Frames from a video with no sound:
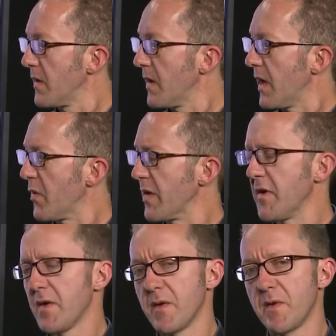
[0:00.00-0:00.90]

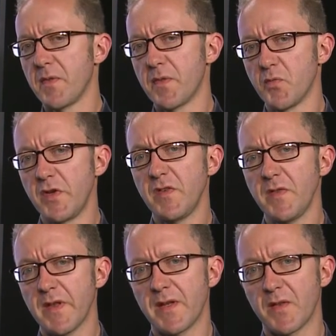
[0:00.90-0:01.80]
However, the
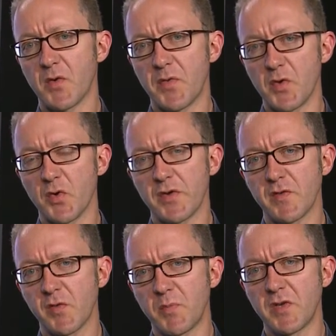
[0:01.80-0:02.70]
reason that On the Origin
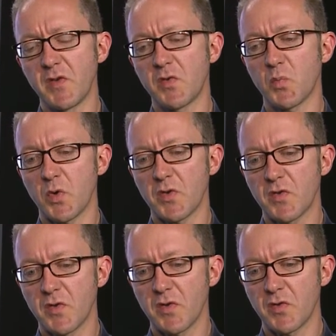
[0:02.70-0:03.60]
of Species
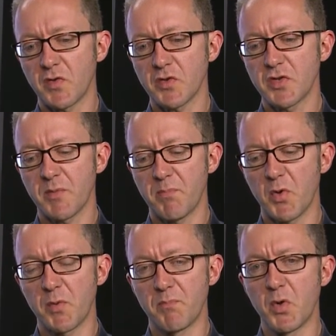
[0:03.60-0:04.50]
was such an
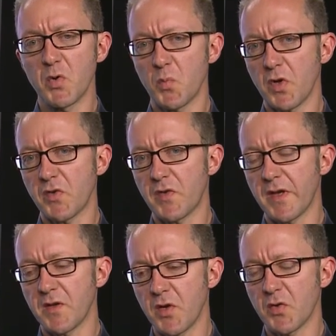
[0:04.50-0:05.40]
important book was
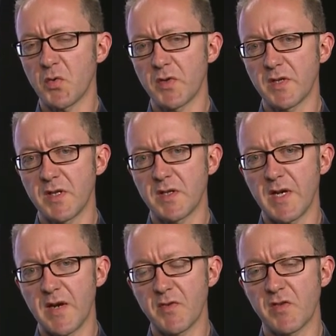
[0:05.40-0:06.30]
that not only did
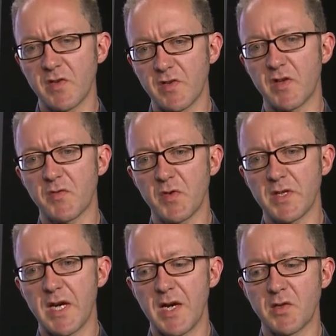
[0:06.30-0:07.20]
Darwin
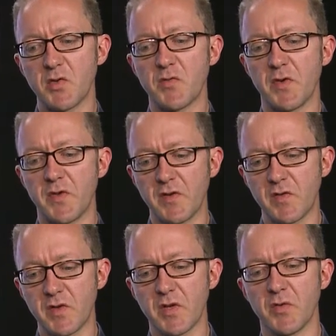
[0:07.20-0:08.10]
successfully argue for
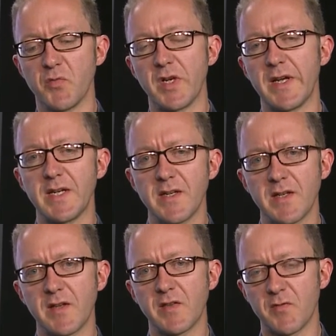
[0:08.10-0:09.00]
this
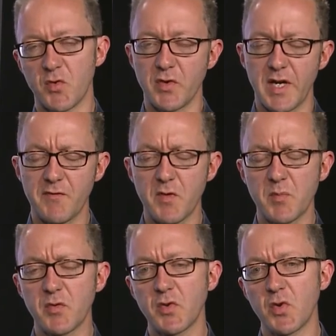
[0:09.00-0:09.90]
relatedness of all life
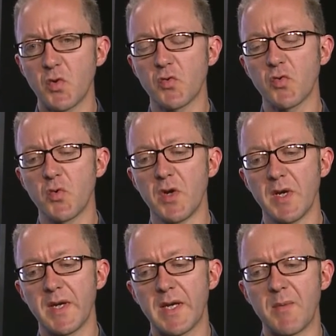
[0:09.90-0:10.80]
forms, he also
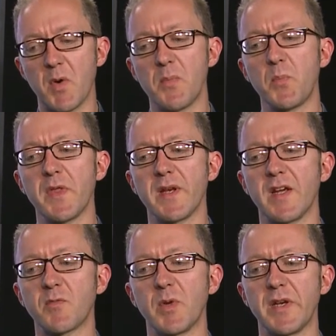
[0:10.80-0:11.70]
came up with an
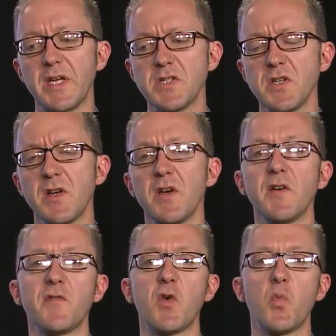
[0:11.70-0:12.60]
explanation
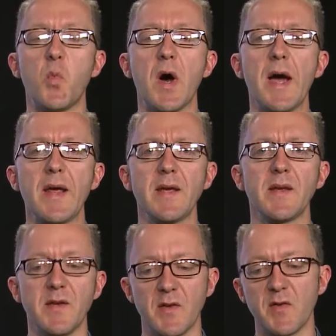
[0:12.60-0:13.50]
for why
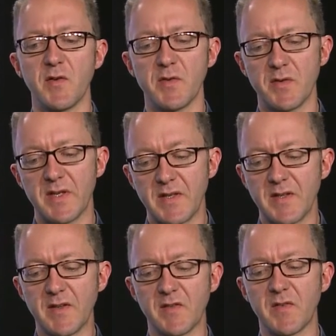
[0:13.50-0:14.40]
it
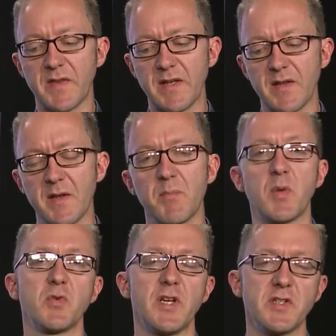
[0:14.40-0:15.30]
is that
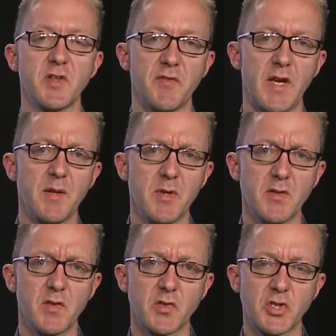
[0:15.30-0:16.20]
population of
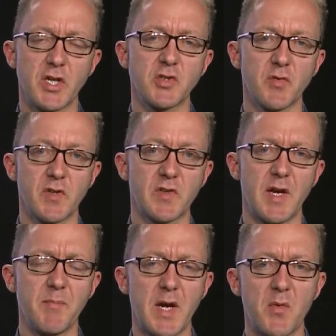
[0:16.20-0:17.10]
animals change over
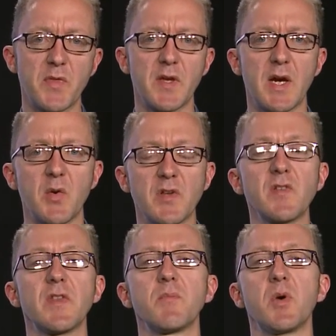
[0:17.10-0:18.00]
time, how it
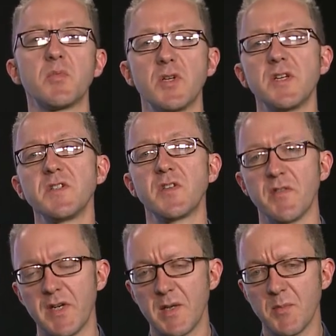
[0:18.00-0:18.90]
is that populations
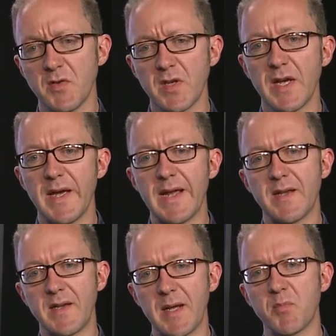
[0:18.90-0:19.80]
of animals
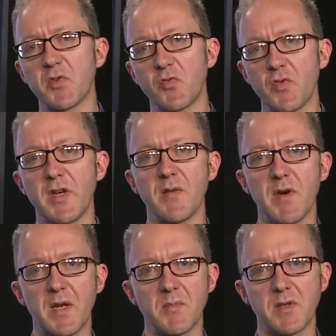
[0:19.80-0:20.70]
adapt to their
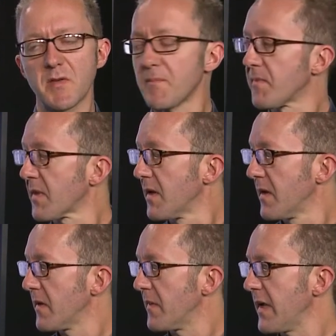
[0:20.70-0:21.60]
environment.
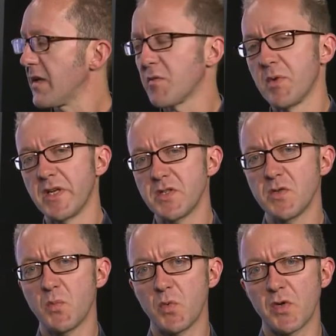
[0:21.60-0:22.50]
That
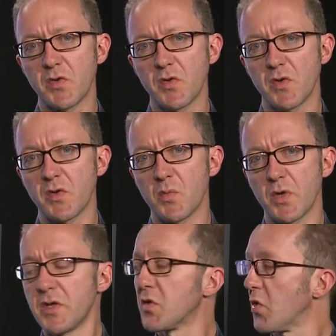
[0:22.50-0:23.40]
explanation was
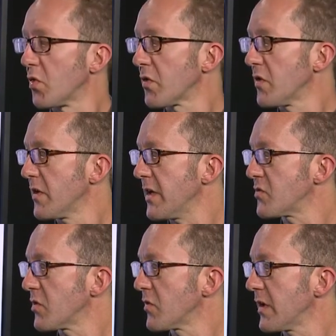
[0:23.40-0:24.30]
what he called
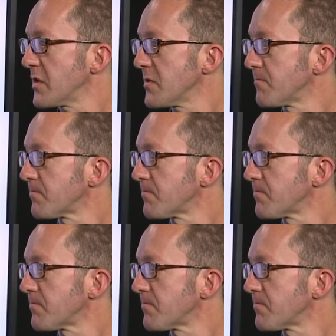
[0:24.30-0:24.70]
natural selection.